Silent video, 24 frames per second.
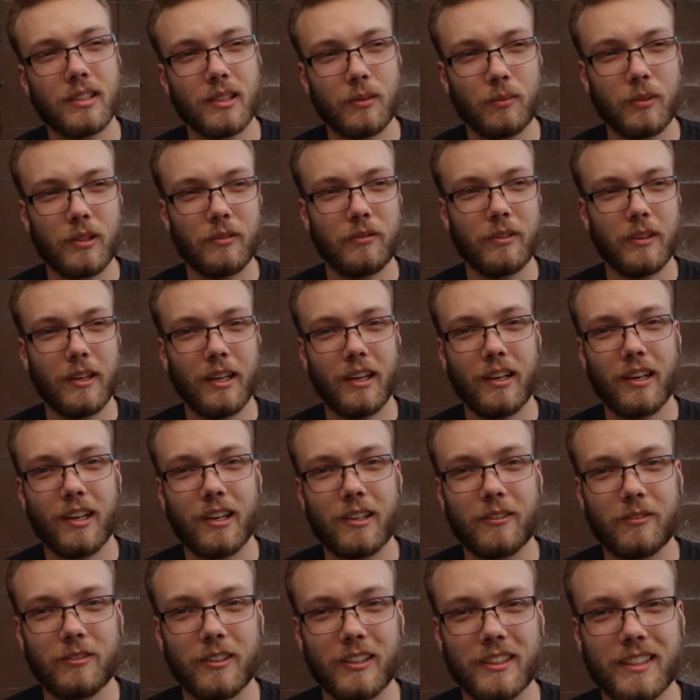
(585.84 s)
could be
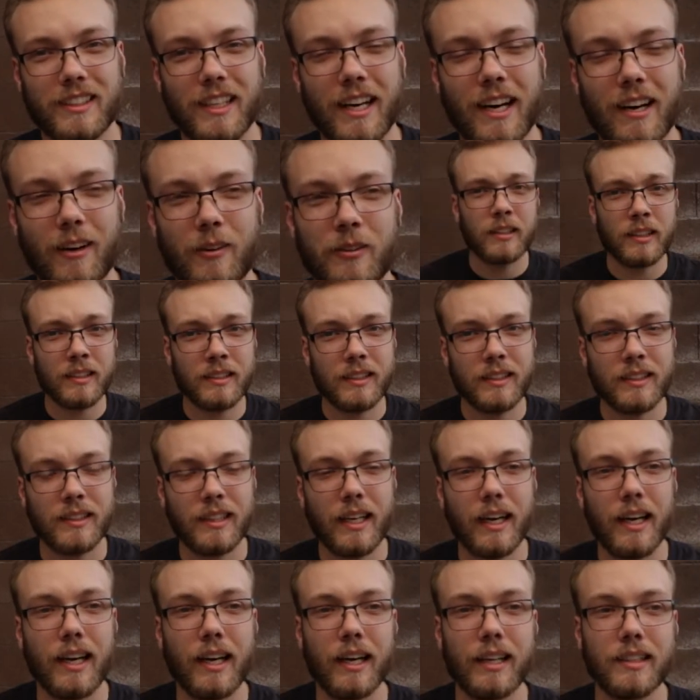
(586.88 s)
videographers now. Just because
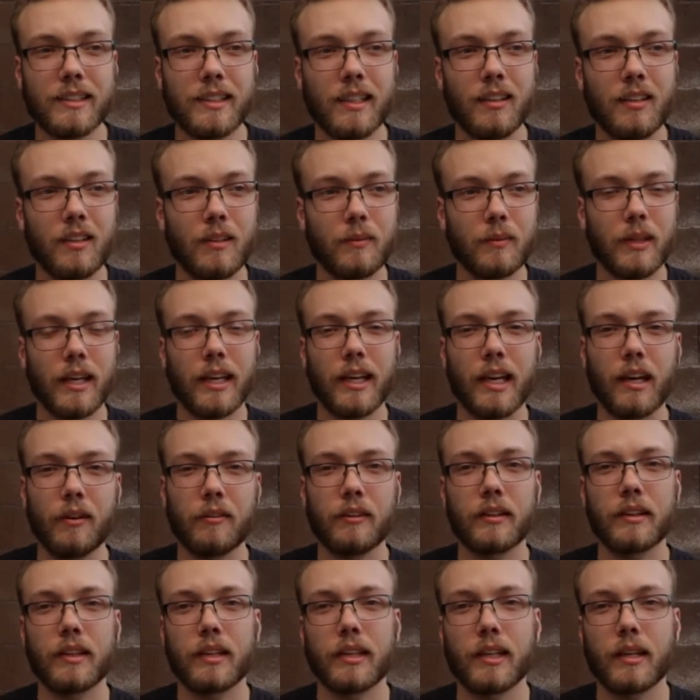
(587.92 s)
I tell them like
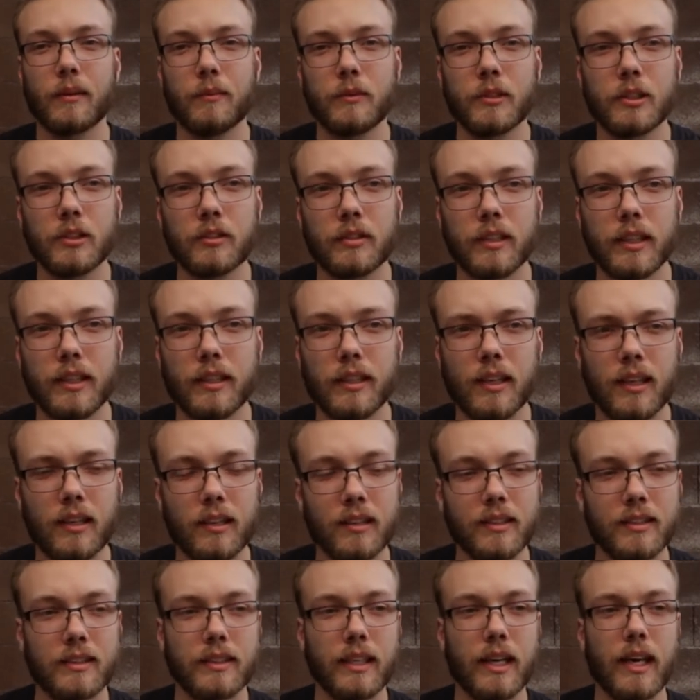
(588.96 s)
everything I'm doing, not
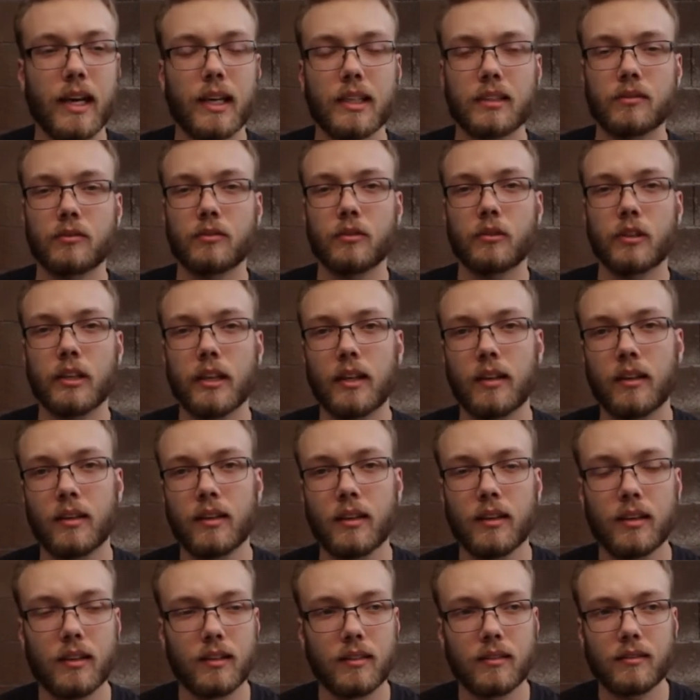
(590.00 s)
because they asked for it.
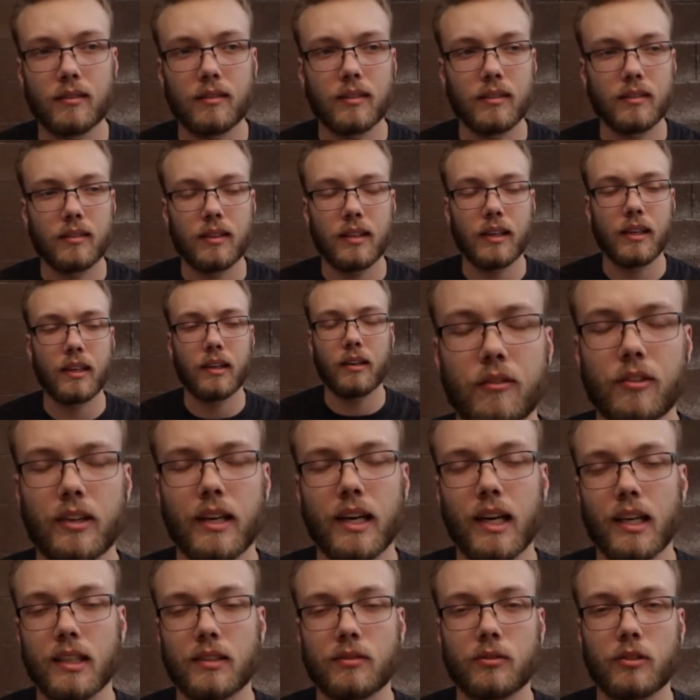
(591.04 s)
They never
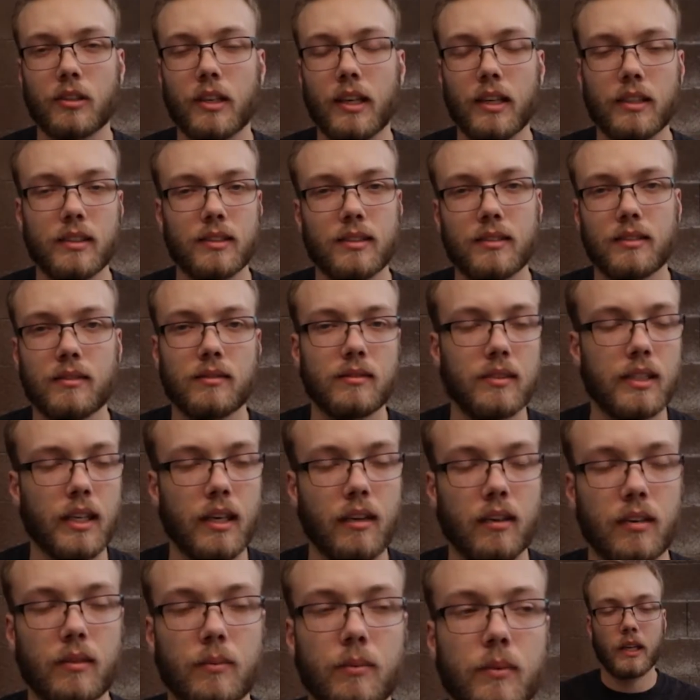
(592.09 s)
asked for it. I just
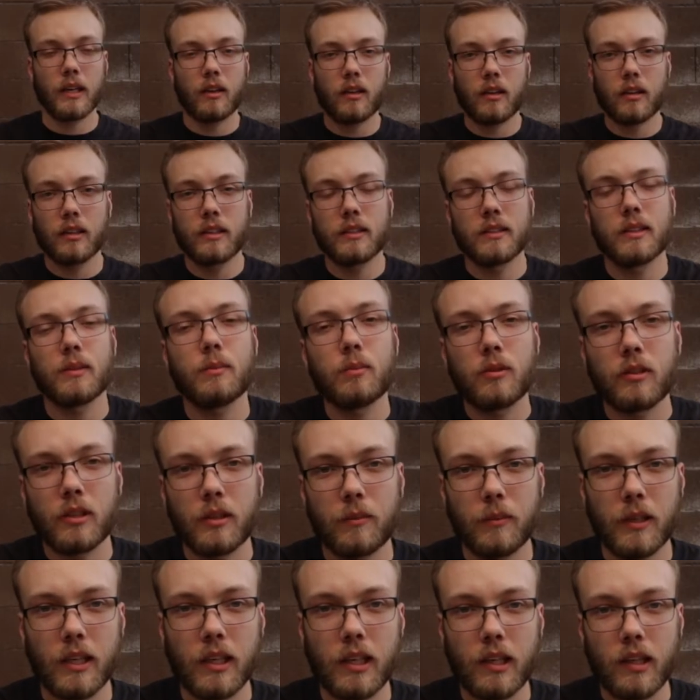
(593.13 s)
tell them. They are in support
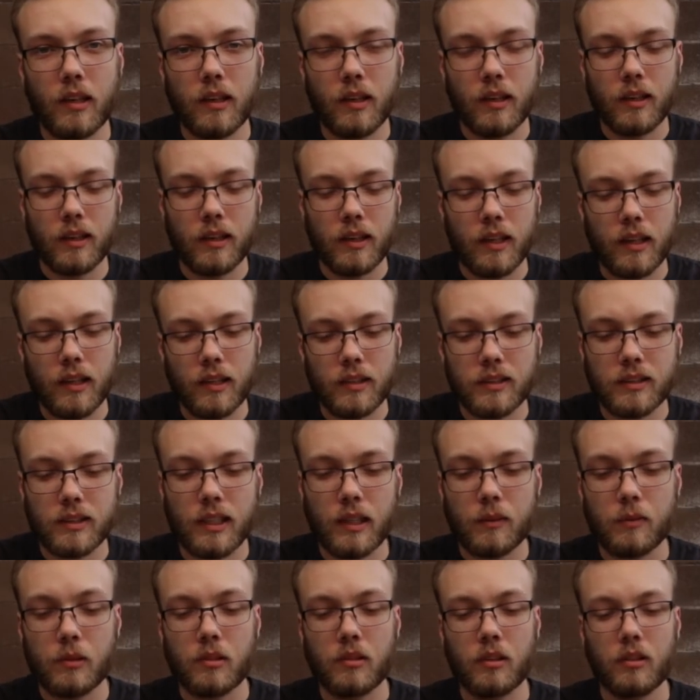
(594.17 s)
of me getting a
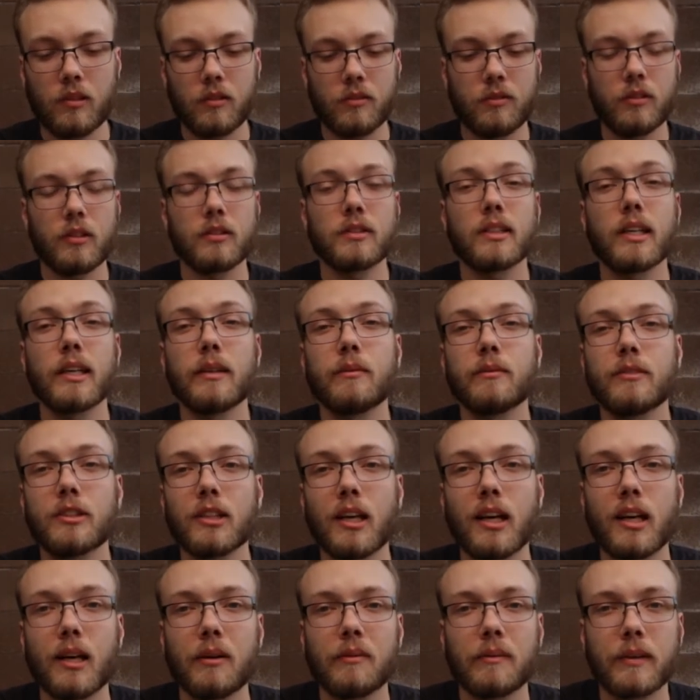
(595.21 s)
stable full-time
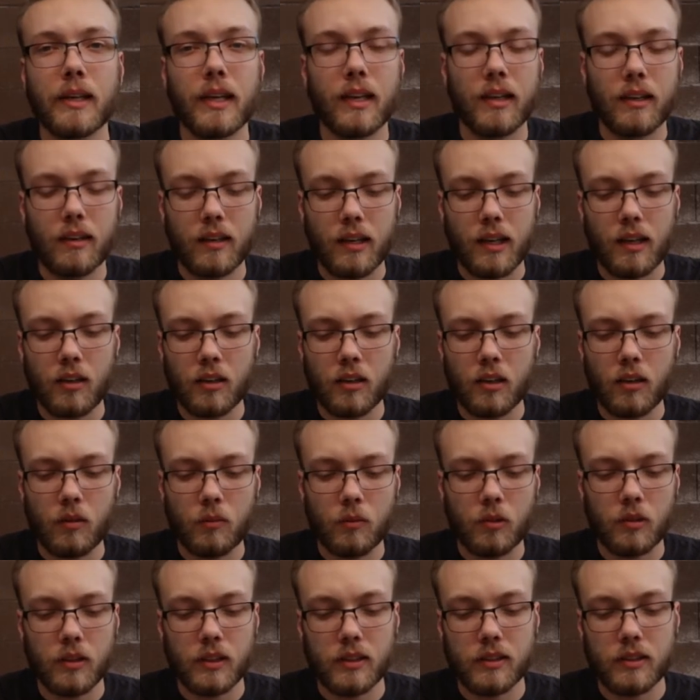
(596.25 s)
job, and I'll go
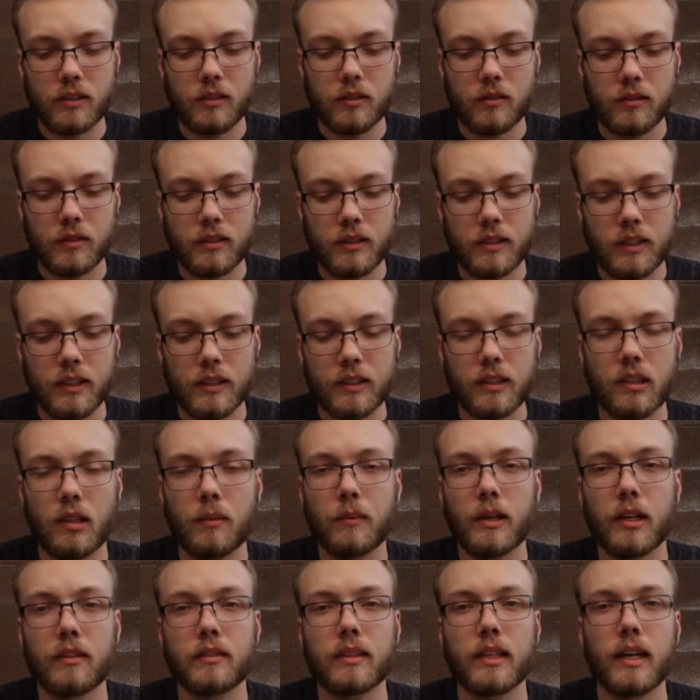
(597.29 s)
more into detail
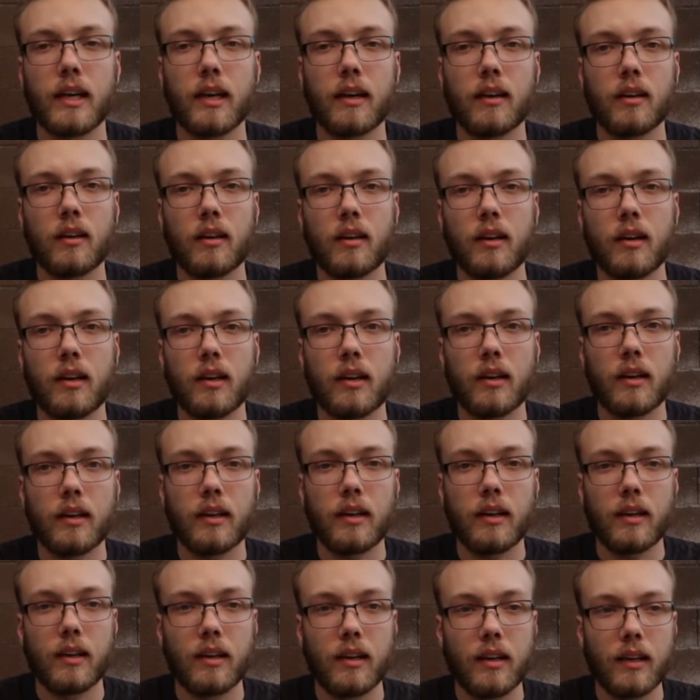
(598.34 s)
about that on